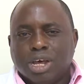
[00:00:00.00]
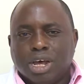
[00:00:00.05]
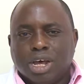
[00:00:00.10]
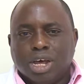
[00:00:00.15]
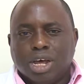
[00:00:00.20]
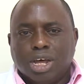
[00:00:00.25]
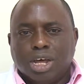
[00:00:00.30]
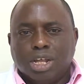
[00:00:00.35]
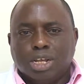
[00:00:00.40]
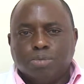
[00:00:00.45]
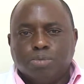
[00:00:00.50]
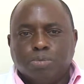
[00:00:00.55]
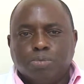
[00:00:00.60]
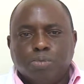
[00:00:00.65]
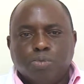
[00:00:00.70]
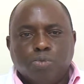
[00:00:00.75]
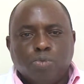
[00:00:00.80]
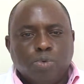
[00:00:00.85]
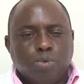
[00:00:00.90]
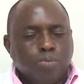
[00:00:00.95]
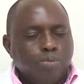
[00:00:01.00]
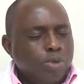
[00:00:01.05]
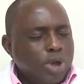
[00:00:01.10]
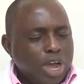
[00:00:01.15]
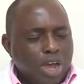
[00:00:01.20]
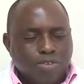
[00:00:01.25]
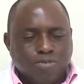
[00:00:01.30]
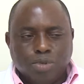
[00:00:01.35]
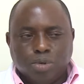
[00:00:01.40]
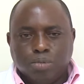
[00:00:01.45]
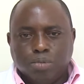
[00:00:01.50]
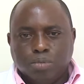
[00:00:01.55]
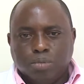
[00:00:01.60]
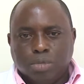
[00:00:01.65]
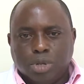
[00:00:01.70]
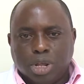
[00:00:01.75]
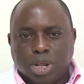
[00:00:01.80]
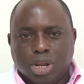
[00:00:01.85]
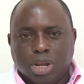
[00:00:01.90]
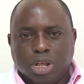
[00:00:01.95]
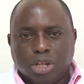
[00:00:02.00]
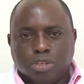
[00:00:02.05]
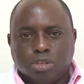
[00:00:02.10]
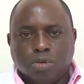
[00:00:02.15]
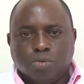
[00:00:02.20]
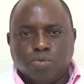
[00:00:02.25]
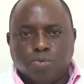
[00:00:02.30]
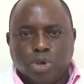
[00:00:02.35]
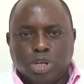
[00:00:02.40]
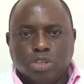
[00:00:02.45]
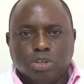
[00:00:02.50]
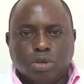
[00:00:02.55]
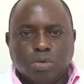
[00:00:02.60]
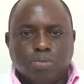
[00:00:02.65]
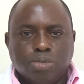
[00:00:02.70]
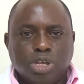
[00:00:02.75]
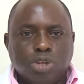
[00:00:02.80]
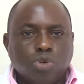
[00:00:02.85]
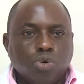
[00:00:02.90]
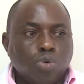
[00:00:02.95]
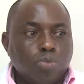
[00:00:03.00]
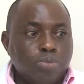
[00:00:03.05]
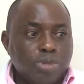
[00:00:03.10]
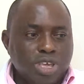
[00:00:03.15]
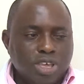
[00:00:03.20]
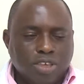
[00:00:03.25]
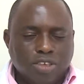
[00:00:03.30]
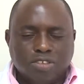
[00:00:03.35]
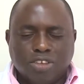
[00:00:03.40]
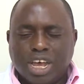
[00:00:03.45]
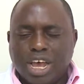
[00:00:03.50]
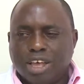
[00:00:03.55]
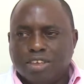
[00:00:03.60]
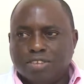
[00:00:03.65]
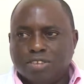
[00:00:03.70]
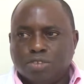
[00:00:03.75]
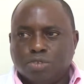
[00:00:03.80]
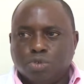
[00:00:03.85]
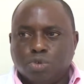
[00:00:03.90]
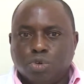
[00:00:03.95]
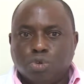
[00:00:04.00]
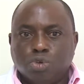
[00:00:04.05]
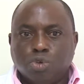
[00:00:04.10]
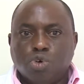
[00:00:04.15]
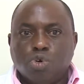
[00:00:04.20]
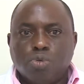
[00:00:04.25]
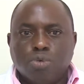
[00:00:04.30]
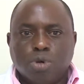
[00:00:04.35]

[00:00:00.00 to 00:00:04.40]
And having a lot of weight or being obese has its own